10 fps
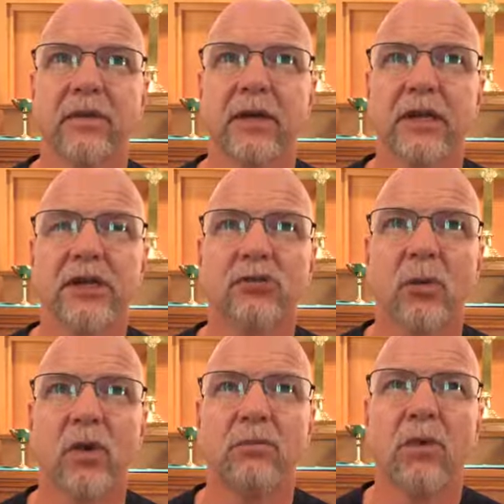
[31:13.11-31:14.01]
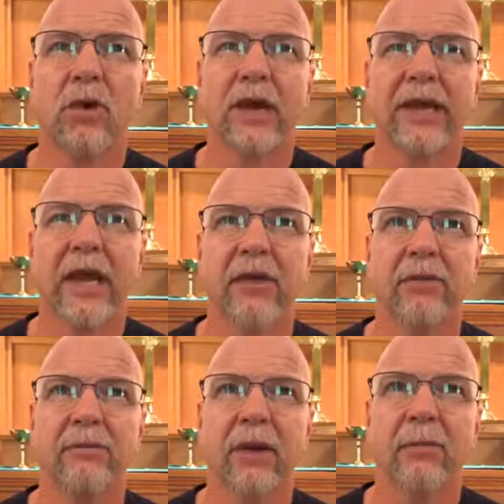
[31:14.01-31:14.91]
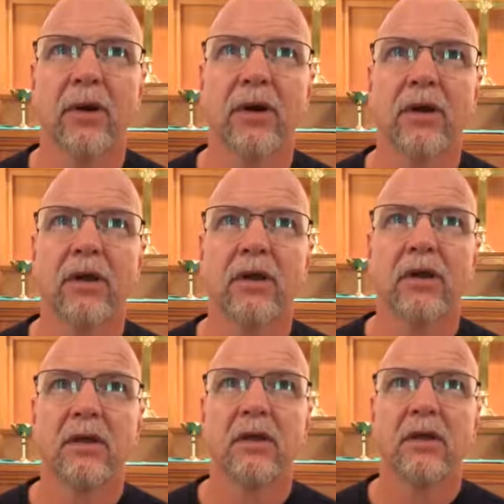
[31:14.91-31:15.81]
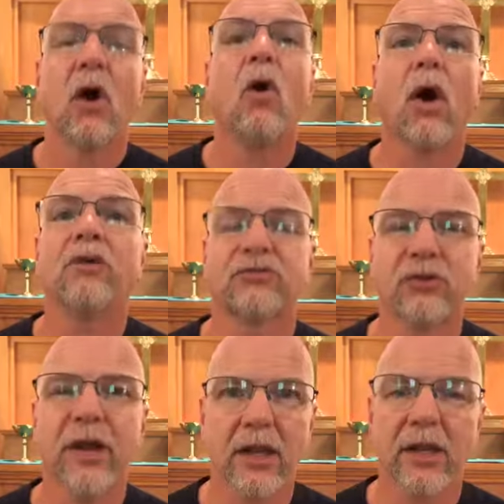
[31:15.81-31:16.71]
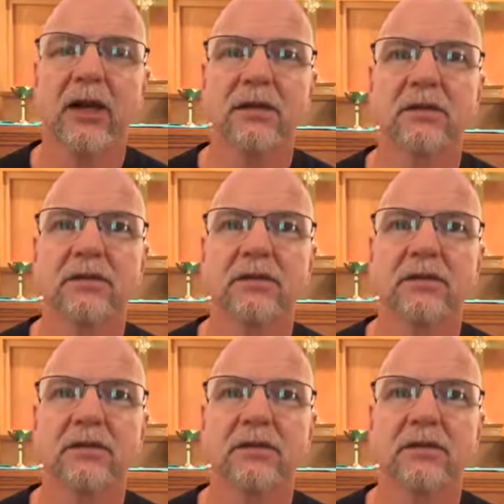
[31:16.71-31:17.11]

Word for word: at least one more, I can't remember. Oh, Australia.